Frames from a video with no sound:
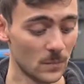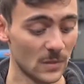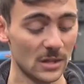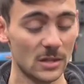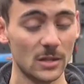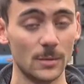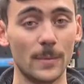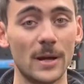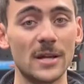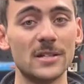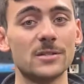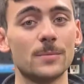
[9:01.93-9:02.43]

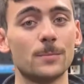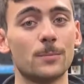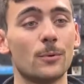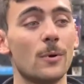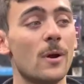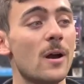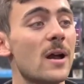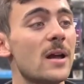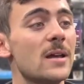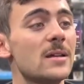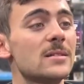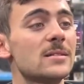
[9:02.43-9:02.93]
To my
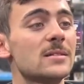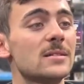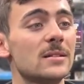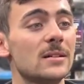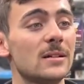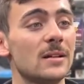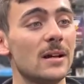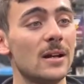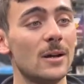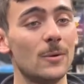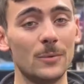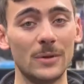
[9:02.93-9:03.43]
surprise,
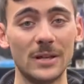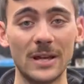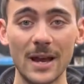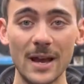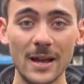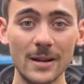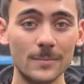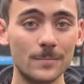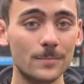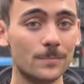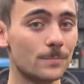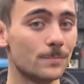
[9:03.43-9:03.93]
we got